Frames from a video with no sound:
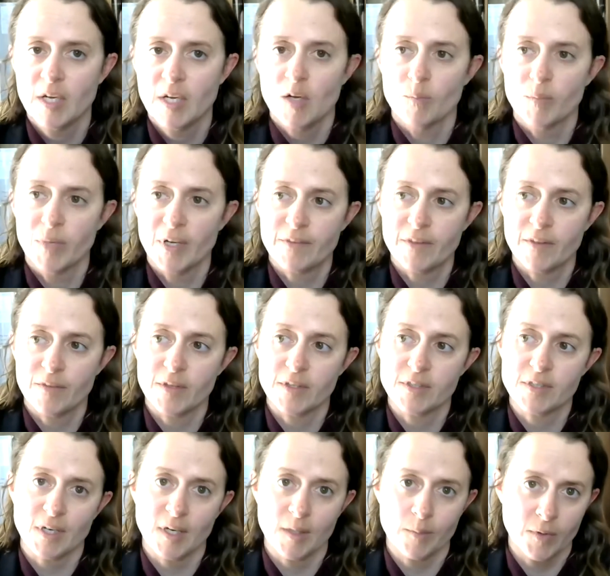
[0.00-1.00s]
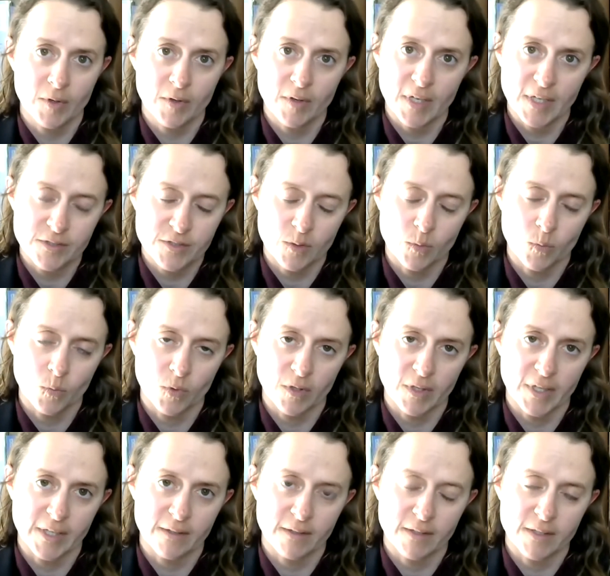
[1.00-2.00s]
but that the time horizon we're
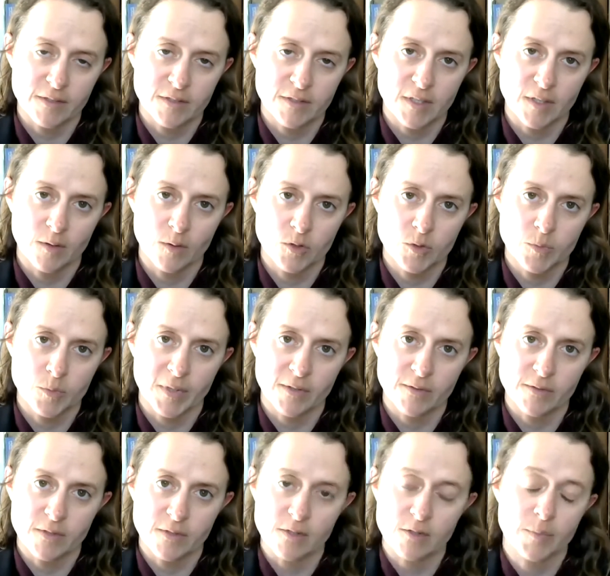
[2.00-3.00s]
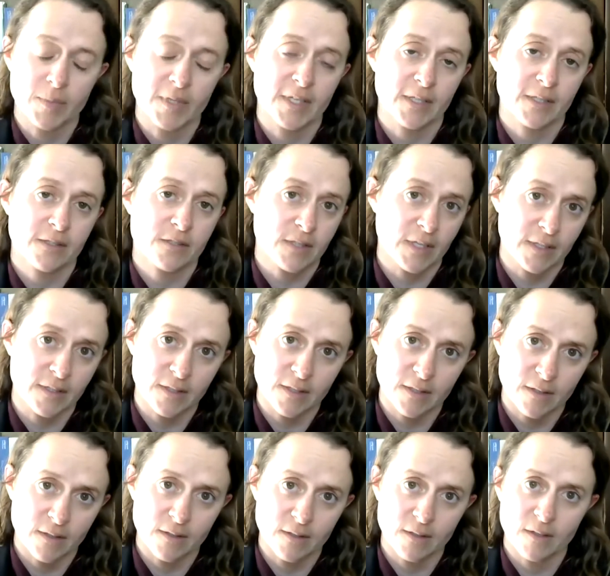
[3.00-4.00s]
likely to see those bills has been
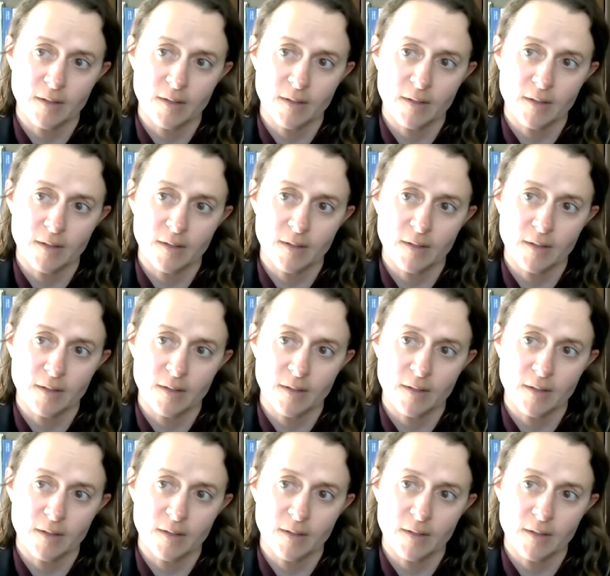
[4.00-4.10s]
extended